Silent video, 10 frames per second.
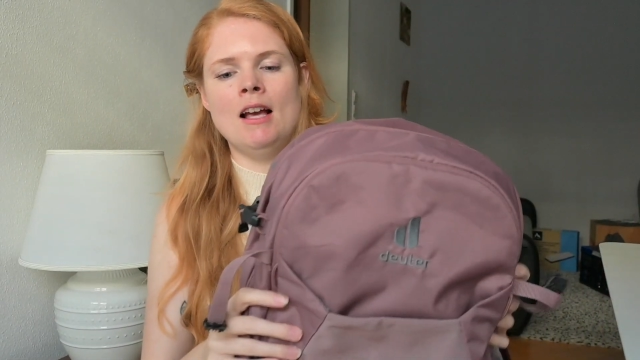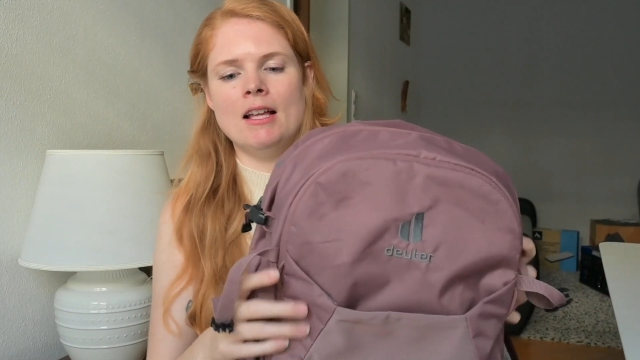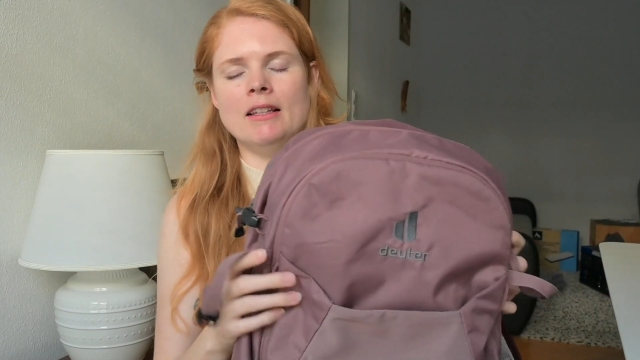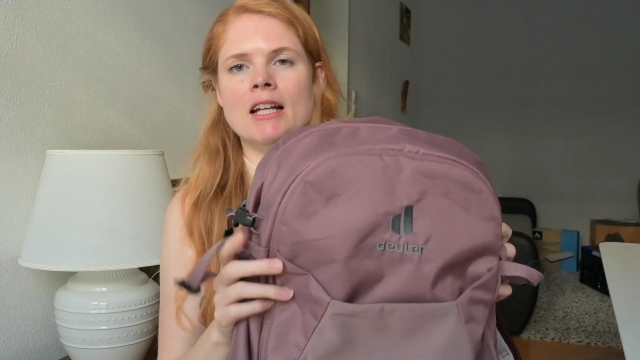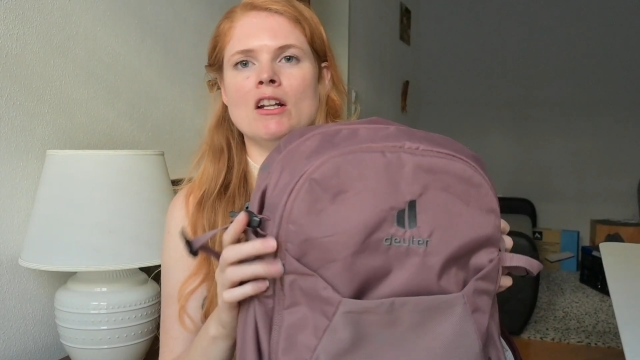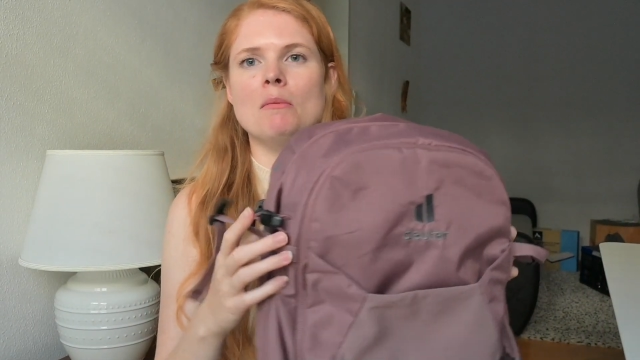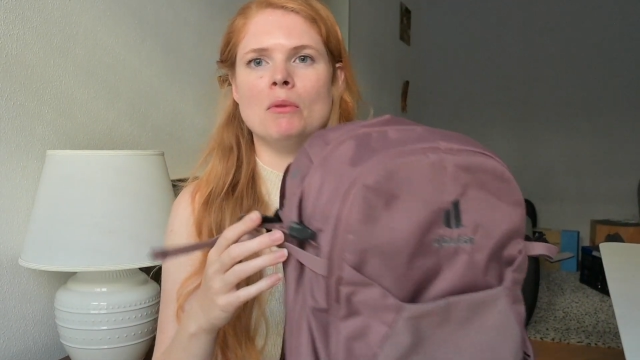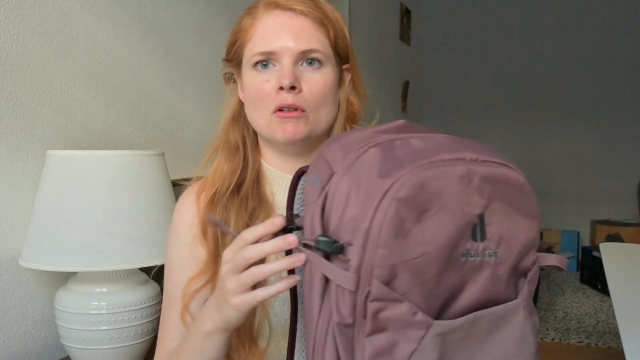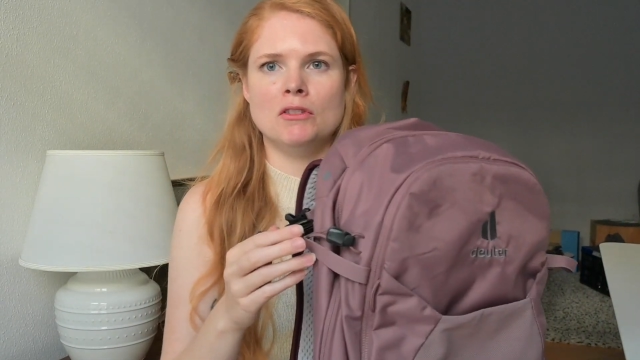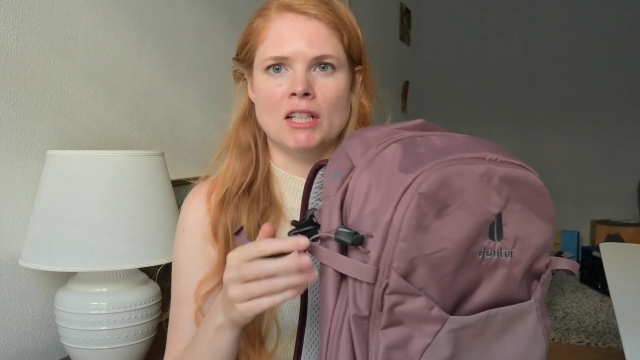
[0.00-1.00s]
And then on
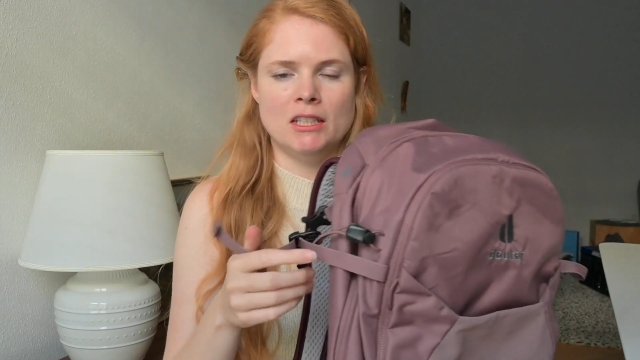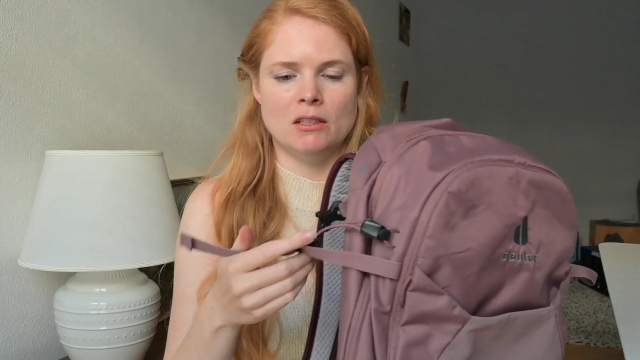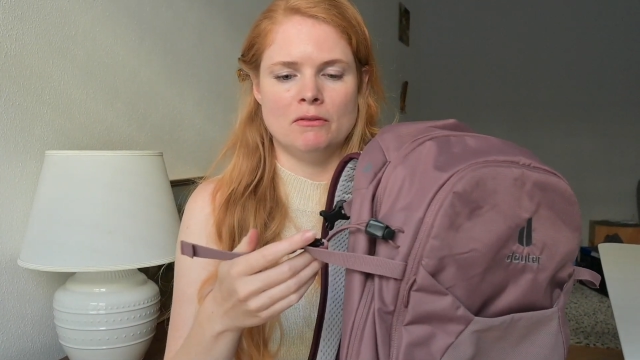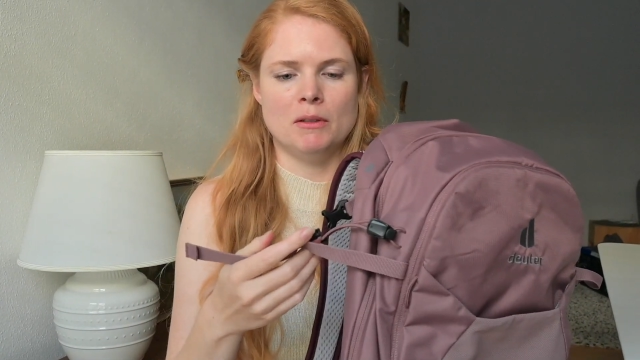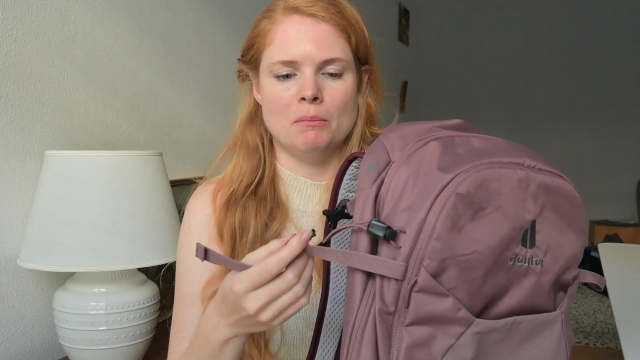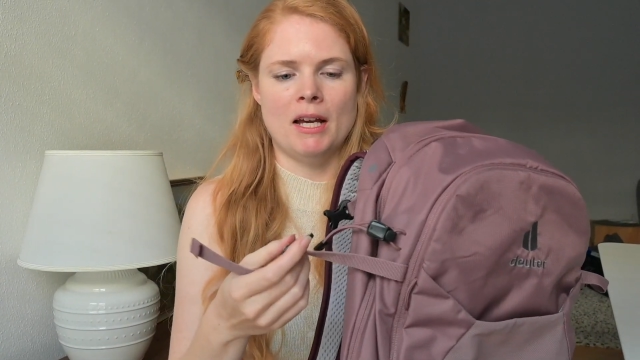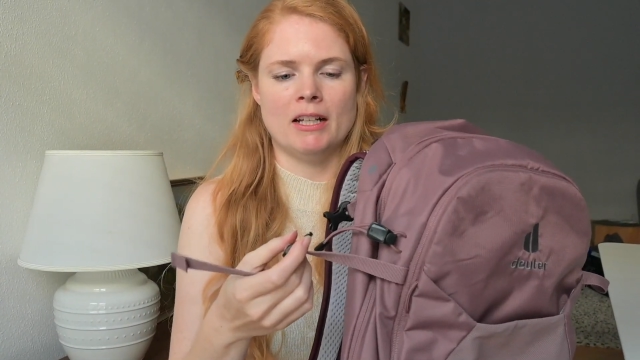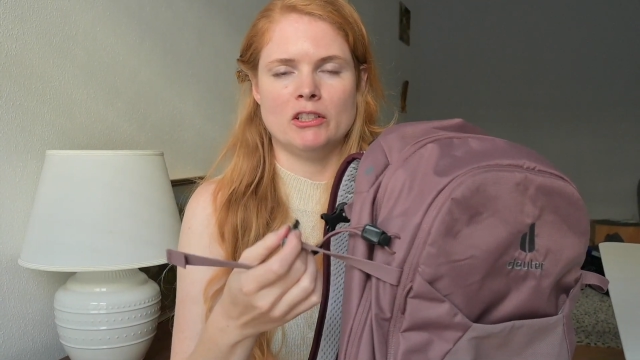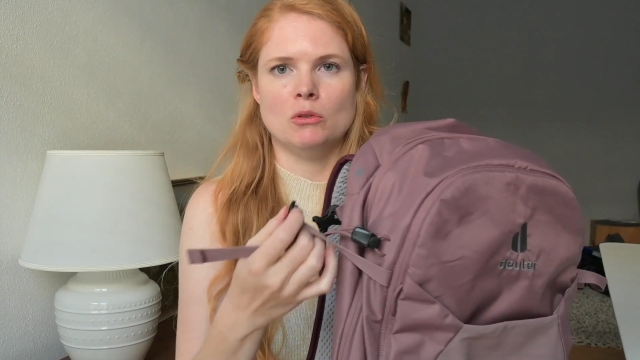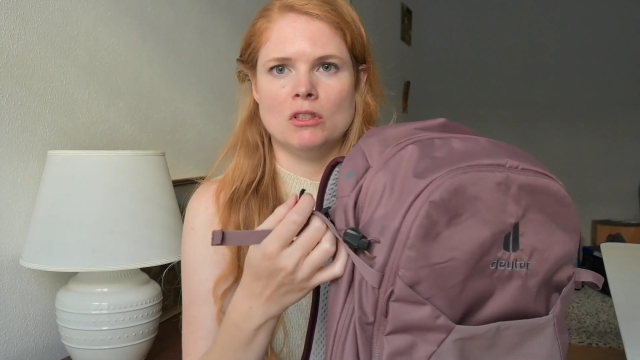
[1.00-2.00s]
both sides of the
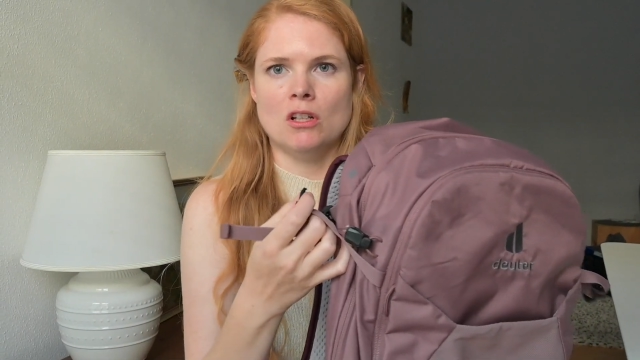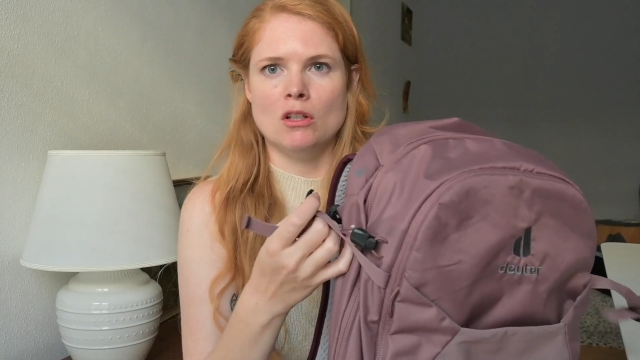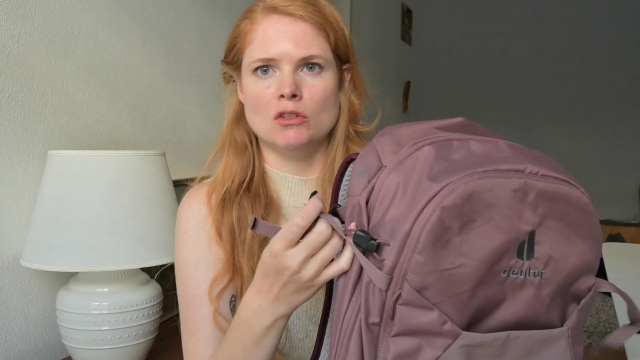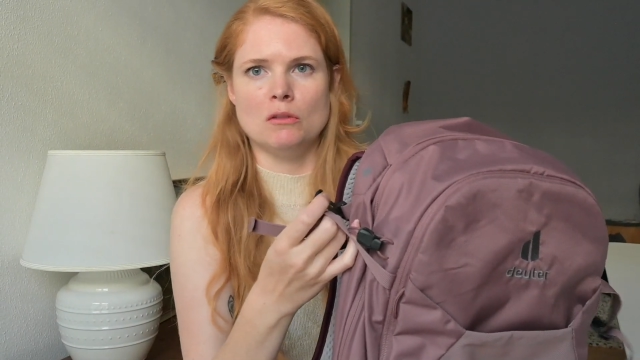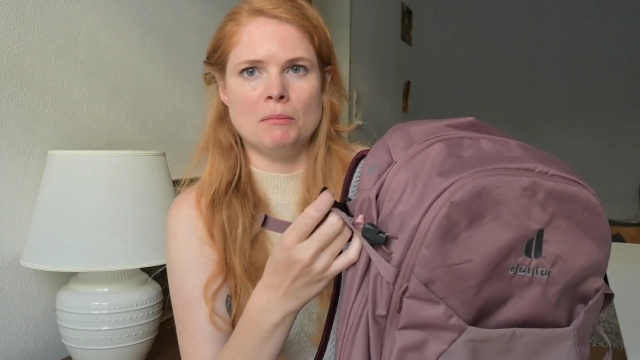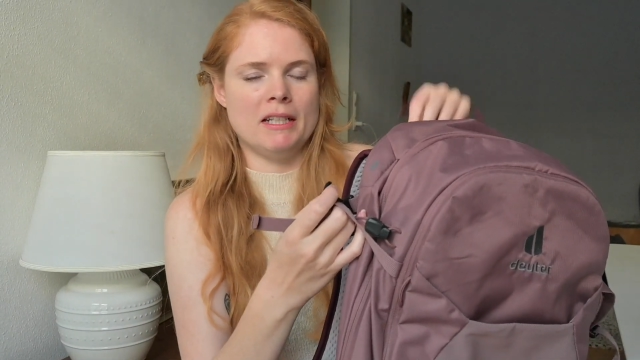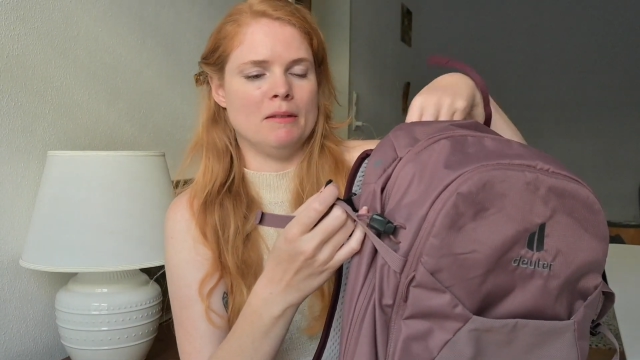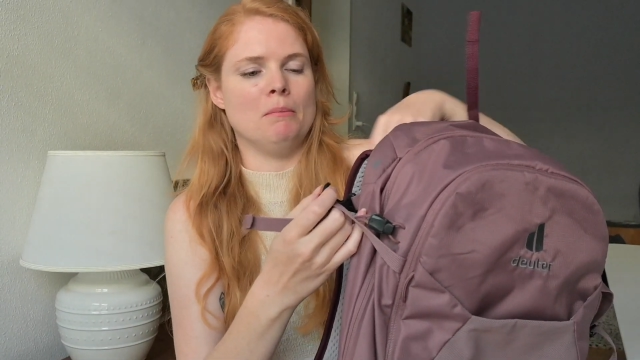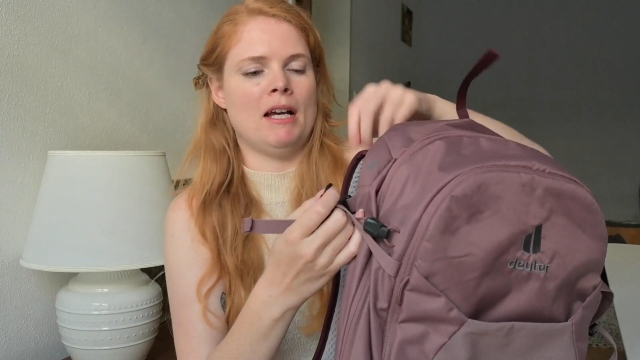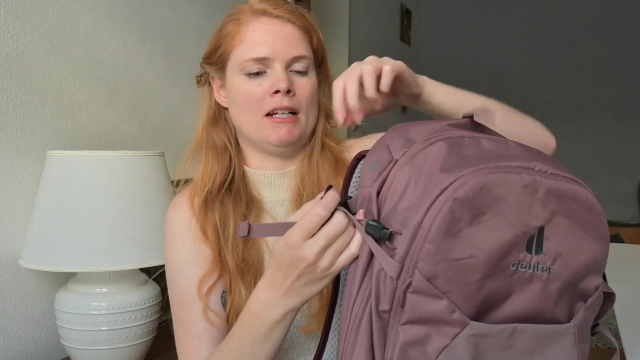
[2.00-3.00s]
bag you can also make the
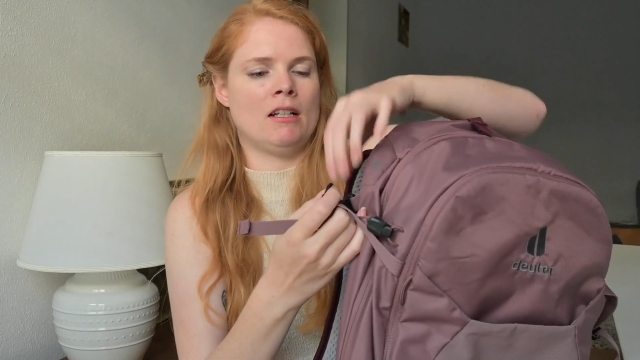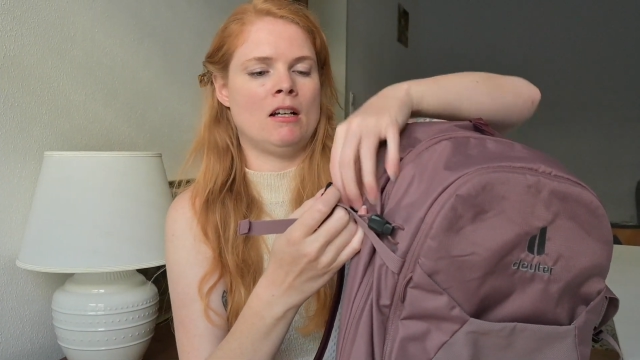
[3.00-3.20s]
bag